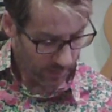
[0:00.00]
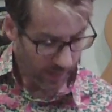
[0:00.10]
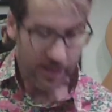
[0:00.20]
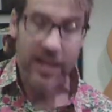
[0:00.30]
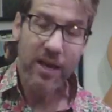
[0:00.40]

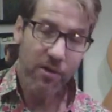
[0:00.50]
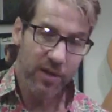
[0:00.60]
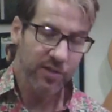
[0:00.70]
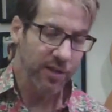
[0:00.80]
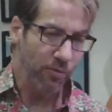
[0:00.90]
And here
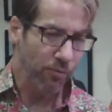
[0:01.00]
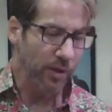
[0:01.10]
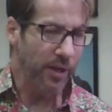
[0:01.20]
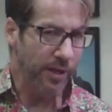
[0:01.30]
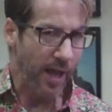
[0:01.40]
he's in a
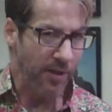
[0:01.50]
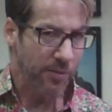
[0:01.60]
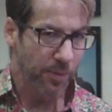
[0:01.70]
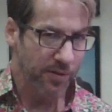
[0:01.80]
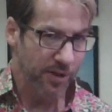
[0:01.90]
really nice
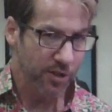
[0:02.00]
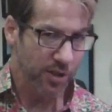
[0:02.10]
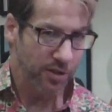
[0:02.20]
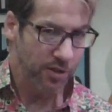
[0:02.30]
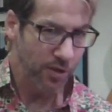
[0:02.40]

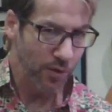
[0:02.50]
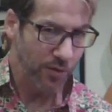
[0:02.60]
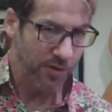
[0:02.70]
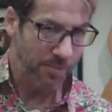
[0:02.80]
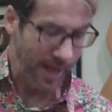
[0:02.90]
position to do
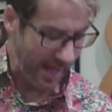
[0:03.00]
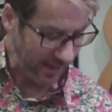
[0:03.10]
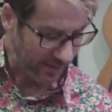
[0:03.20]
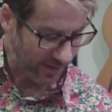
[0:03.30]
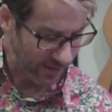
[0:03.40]
some
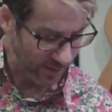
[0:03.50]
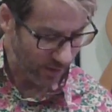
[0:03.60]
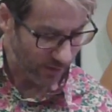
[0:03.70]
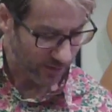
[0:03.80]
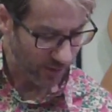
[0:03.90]
accent
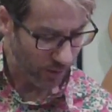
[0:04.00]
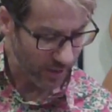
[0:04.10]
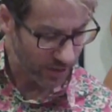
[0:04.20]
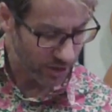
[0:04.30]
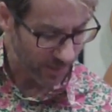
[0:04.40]
notes, so
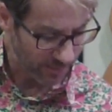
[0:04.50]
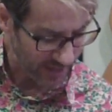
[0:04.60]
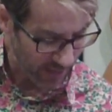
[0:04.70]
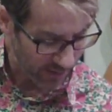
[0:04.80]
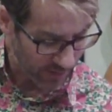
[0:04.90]
he jumps
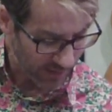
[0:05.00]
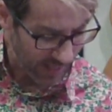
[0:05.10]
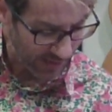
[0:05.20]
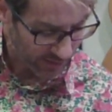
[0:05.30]
down to the A